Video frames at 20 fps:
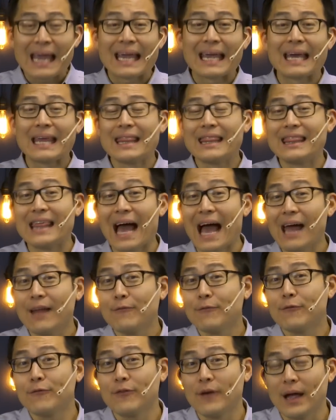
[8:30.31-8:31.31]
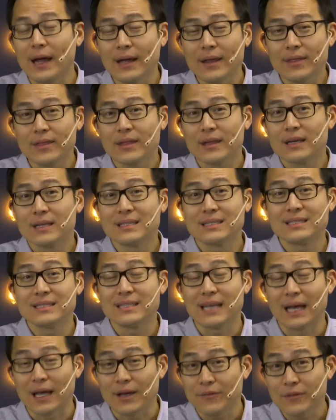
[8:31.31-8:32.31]
Can that faith
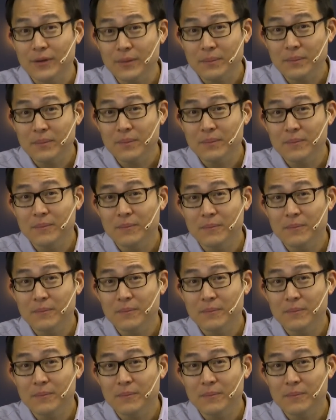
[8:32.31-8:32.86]
save him?